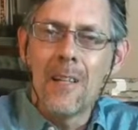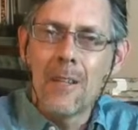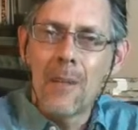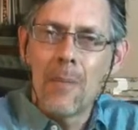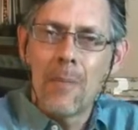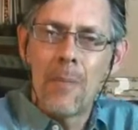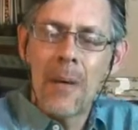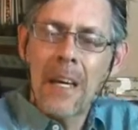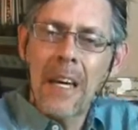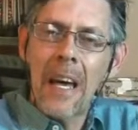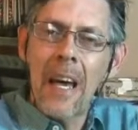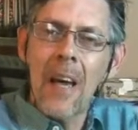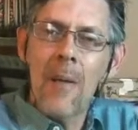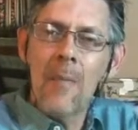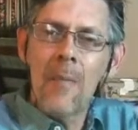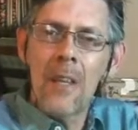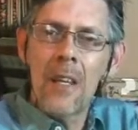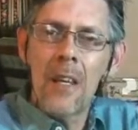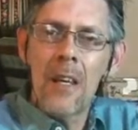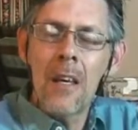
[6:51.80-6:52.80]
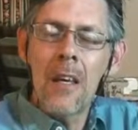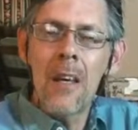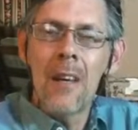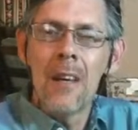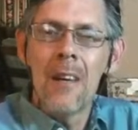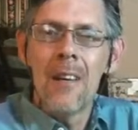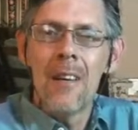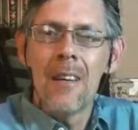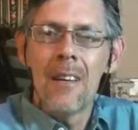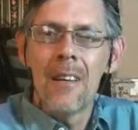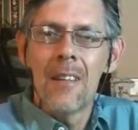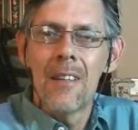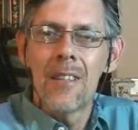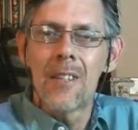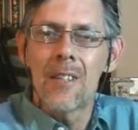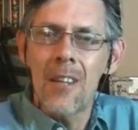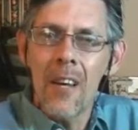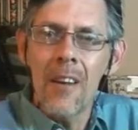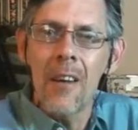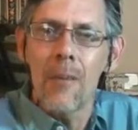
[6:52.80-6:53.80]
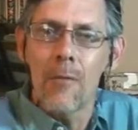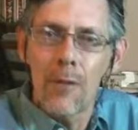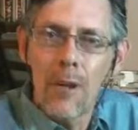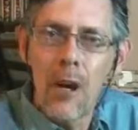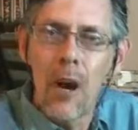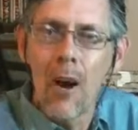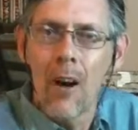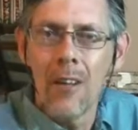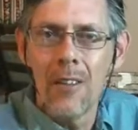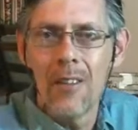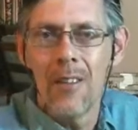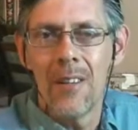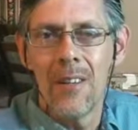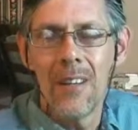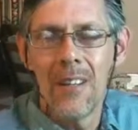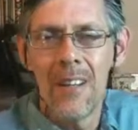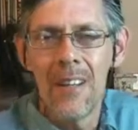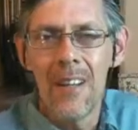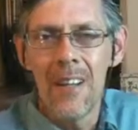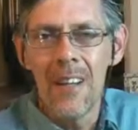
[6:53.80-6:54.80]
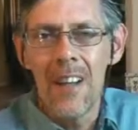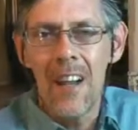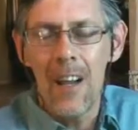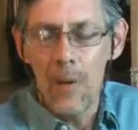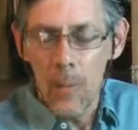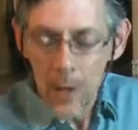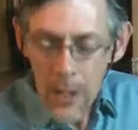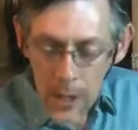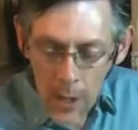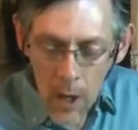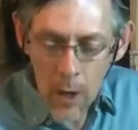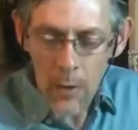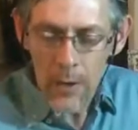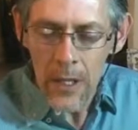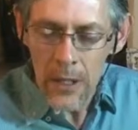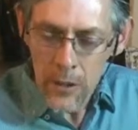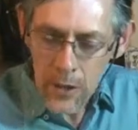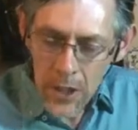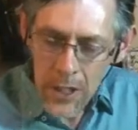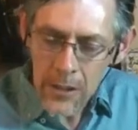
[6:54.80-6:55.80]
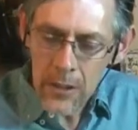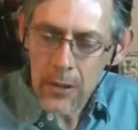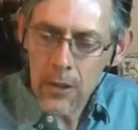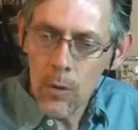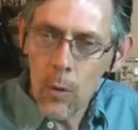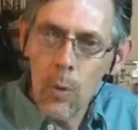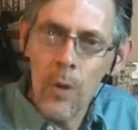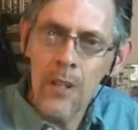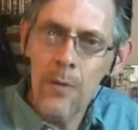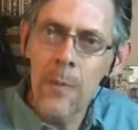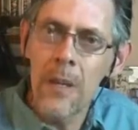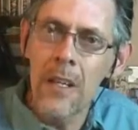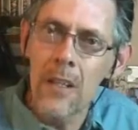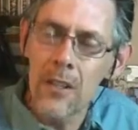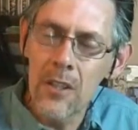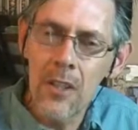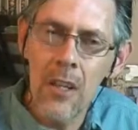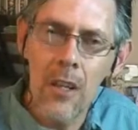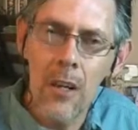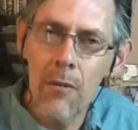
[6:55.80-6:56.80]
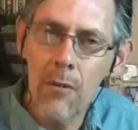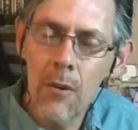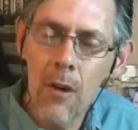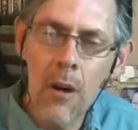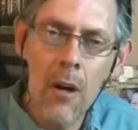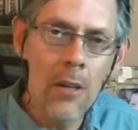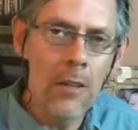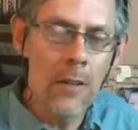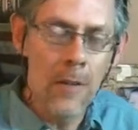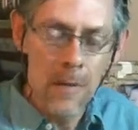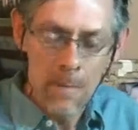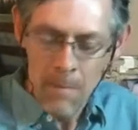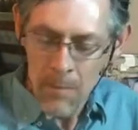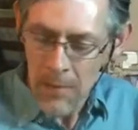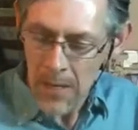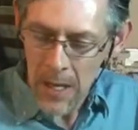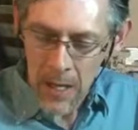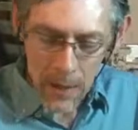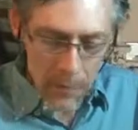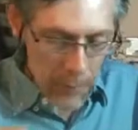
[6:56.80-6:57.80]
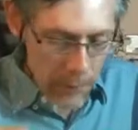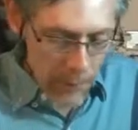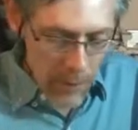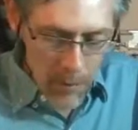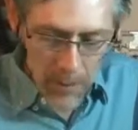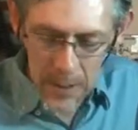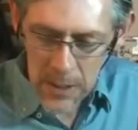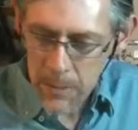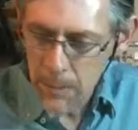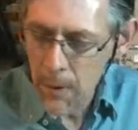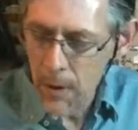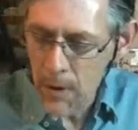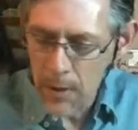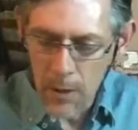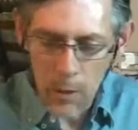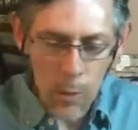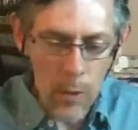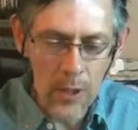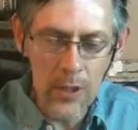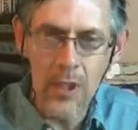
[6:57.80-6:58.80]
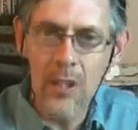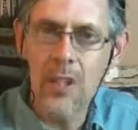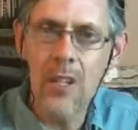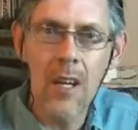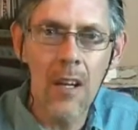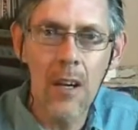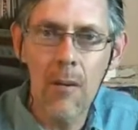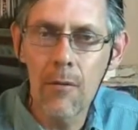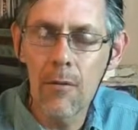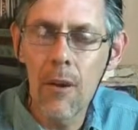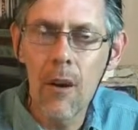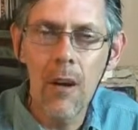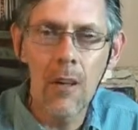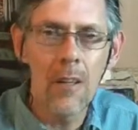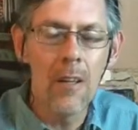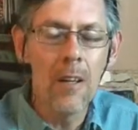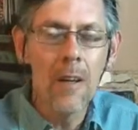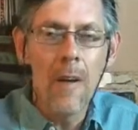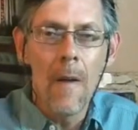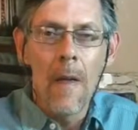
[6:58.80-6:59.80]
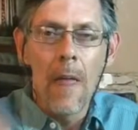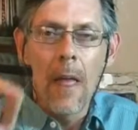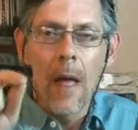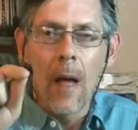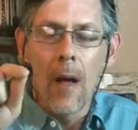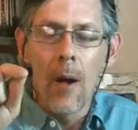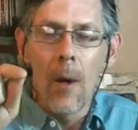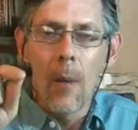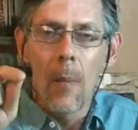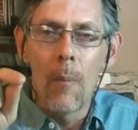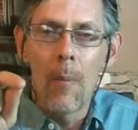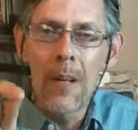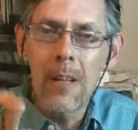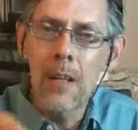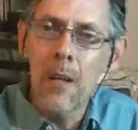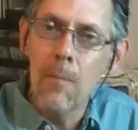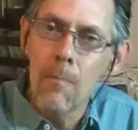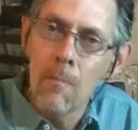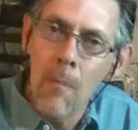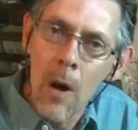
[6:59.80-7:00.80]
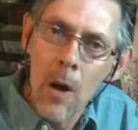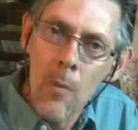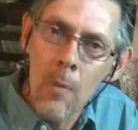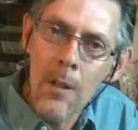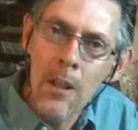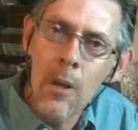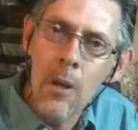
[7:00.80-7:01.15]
became the Son of God, and we know that Jesus has always been the Son of God. Uh, from his birth, he was the Son of God. But the moment he